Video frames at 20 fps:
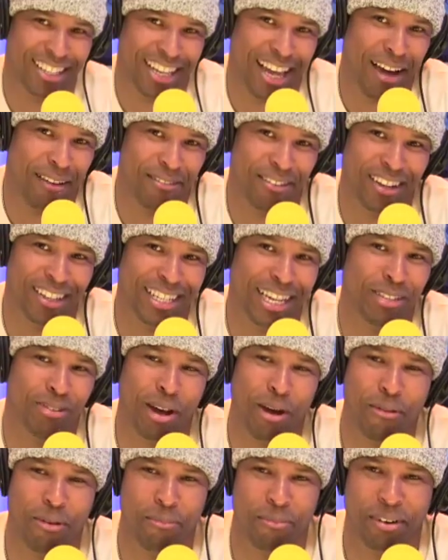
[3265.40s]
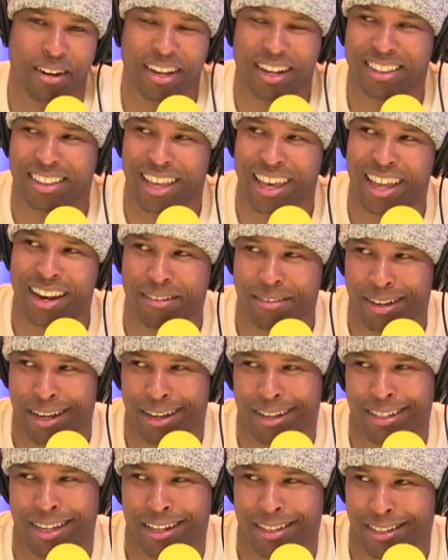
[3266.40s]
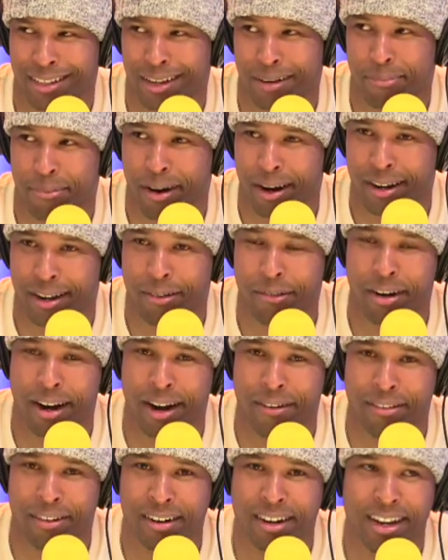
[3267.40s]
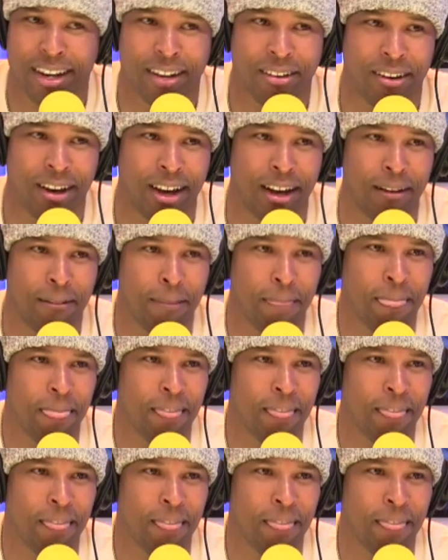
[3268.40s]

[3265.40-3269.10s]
obvious. That's why I wouldn't predict that. I'm like, Dana's going to get pregnant. Whatever. He, anyway. goes, for the, he